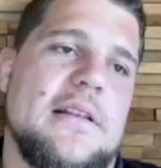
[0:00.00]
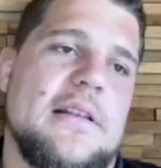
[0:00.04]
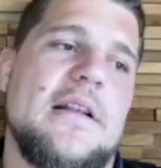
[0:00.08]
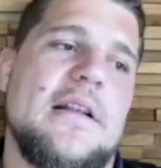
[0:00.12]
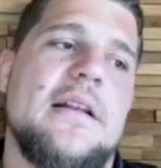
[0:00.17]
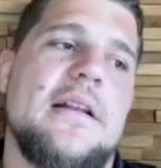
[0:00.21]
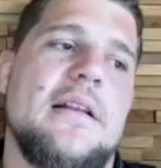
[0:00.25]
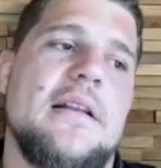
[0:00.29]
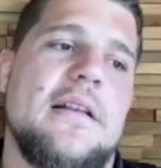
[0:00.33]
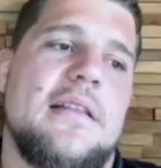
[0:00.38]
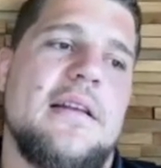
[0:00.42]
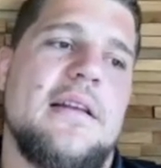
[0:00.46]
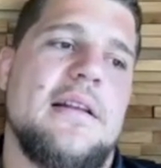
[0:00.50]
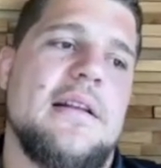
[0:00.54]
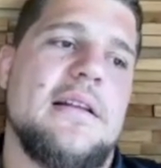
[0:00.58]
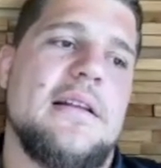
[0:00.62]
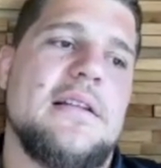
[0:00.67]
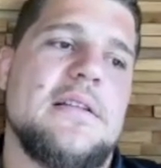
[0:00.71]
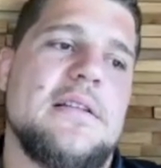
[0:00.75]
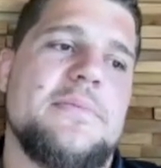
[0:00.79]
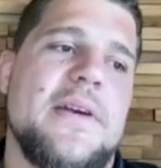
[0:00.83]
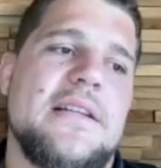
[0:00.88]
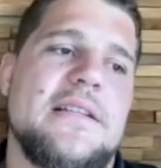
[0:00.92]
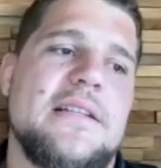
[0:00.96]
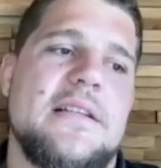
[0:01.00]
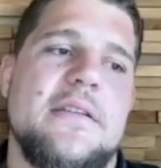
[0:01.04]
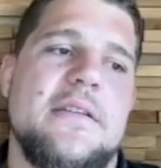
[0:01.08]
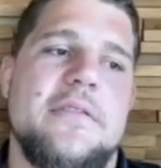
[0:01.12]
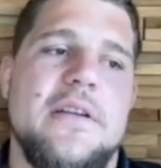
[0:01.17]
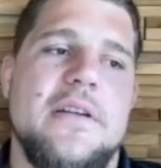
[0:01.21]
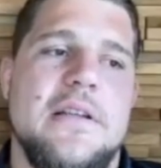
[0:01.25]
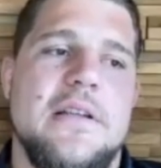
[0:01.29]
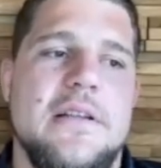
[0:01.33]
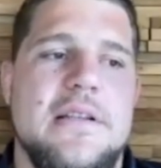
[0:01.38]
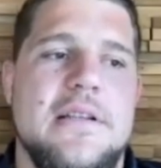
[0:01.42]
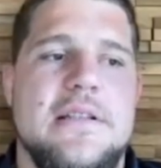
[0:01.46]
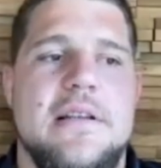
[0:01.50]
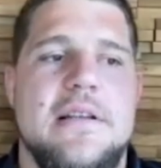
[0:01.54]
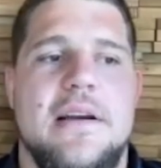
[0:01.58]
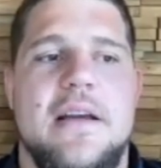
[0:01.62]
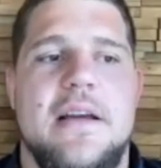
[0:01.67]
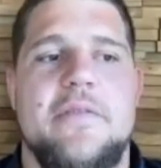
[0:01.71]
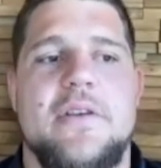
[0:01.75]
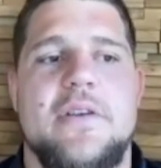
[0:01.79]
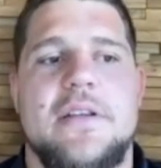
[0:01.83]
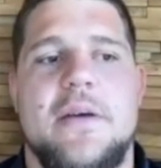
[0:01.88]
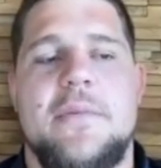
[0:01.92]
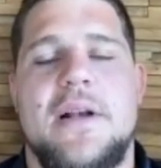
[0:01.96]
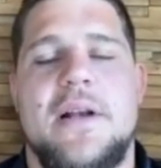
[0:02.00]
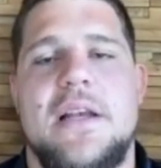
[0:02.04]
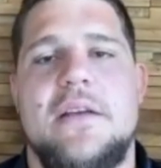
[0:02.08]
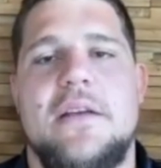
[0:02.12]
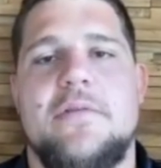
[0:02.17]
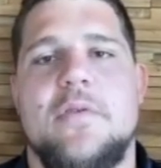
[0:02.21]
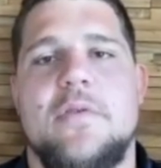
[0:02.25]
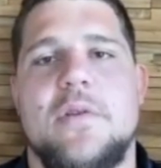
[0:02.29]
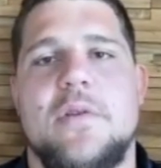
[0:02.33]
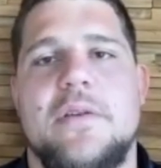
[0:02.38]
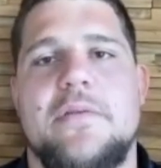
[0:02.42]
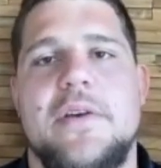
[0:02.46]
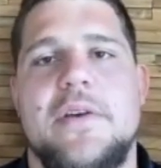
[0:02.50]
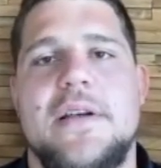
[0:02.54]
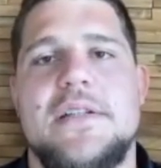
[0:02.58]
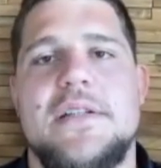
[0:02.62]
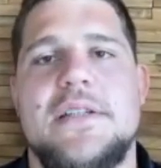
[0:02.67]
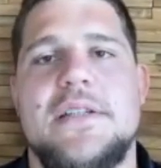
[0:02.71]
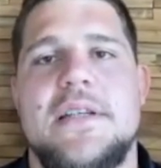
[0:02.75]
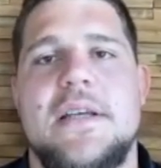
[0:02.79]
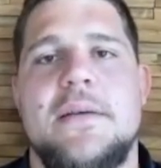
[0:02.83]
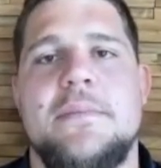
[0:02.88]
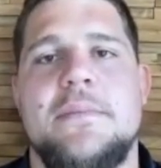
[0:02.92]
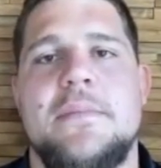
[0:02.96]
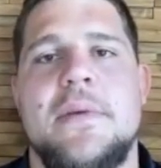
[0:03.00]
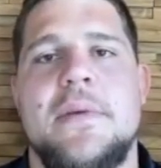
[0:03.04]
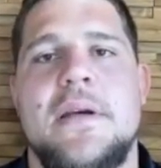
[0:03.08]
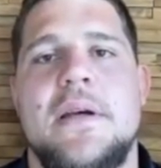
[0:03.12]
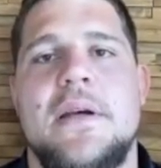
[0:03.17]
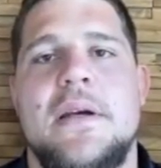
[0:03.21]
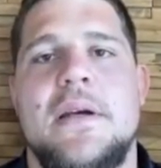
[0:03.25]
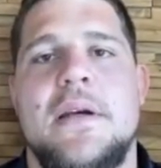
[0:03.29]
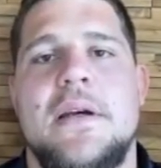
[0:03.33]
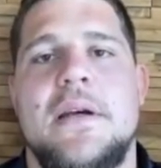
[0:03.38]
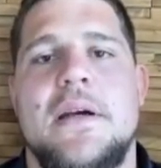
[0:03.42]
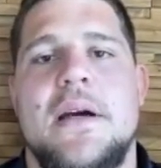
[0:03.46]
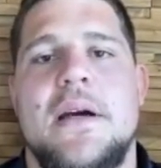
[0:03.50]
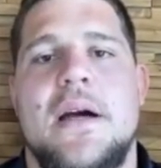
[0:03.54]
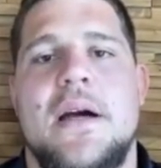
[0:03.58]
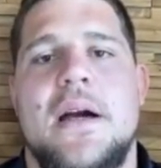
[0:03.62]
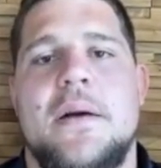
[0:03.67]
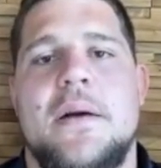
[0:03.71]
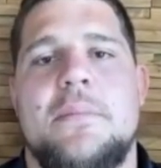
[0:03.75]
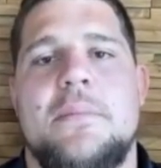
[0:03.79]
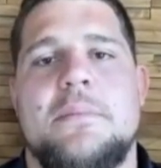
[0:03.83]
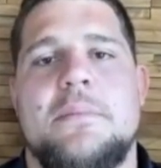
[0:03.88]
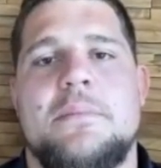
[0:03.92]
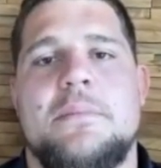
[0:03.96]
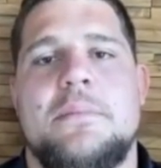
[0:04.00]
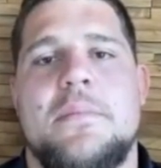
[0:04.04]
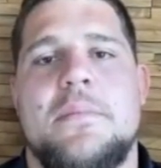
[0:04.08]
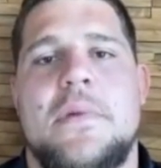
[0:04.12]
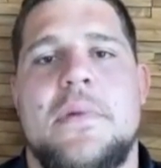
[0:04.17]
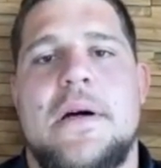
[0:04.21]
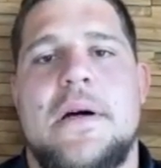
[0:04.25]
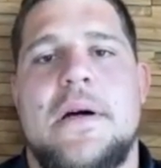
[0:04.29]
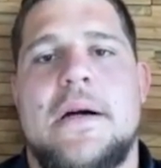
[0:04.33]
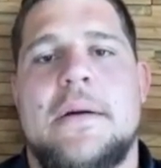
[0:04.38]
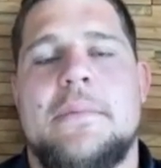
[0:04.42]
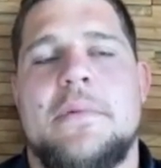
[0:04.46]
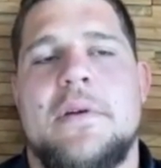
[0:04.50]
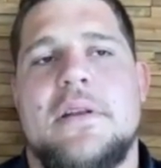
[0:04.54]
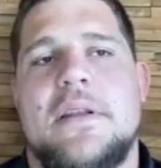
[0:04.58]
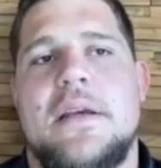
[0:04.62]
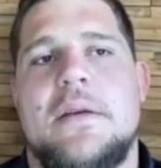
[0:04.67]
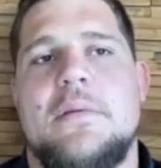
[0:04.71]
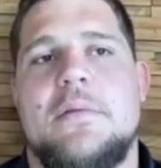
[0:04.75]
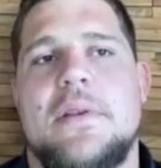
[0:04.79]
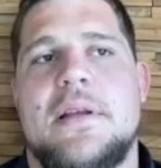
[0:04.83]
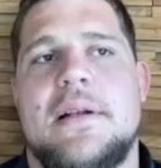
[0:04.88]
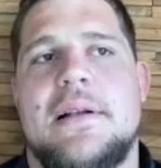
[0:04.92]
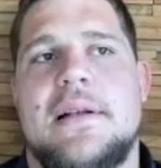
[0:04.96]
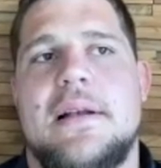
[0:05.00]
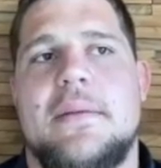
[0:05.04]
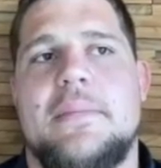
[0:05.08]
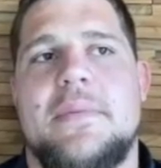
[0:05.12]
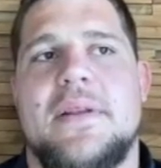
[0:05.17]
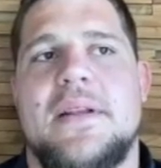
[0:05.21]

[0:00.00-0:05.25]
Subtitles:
thing that just makes it difficult is, like, every time I leave for the French team, I'm not there with the club.